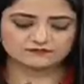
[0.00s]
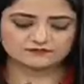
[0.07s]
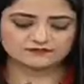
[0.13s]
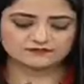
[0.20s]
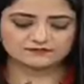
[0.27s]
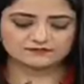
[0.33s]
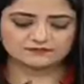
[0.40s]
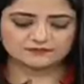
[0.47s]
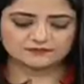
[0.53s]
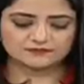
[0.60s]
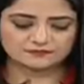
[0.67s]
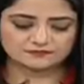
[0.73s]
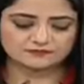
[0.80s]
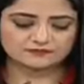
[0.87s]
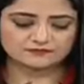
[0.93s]

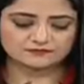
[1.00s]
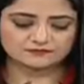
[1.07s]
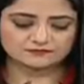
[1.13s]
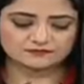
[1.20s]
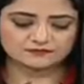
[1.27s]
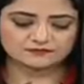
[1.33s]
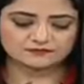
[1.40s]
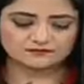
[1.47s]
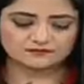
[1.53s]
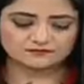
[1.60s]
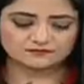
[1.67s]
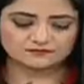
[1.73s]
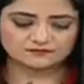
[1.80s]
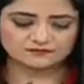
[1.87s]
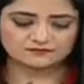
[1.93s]

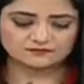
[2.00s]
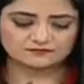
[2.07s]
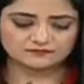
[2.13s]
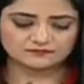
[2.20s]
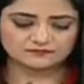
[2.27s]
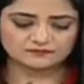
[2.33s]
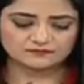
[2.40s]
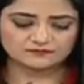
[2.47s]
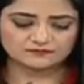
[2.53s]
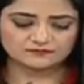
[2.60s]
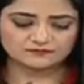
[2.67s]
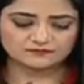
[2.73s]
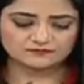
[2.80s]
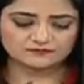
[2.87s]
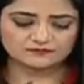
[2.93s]

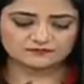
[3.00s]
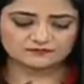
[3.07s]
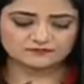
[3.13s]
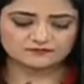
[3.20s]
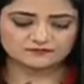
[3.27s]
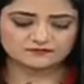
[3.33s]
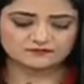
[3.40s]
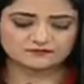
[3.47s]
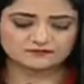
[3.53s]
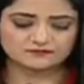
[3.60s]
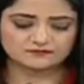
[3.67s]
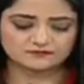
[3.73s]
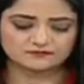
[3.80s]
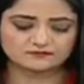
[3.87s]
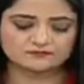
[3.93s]

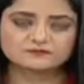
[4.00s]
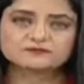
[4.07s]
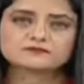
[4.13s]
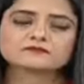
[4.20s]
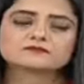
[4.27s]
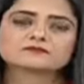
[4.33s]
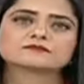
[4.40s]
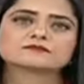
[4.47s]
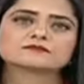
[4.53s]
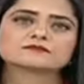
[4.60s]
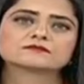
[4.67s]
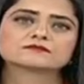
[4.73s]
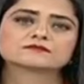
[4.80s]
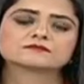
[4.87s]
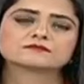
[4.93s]

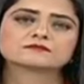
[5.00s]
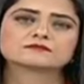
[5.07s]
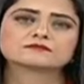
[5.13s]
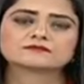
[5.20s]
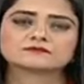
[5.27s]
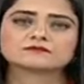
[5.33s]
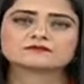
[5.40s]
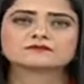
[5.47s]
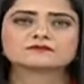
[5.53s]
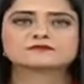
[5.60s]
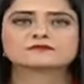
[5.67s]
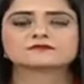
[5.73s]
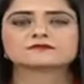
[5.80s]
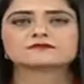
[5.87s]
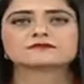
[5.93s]

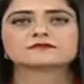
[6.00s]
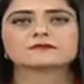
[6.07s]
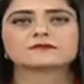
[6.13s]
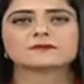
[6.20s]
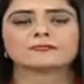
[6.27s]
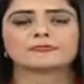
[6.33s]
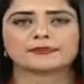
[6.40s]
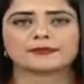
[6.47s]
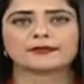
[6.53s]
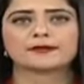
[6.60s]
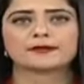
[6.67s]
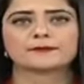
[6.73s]
(not speaking)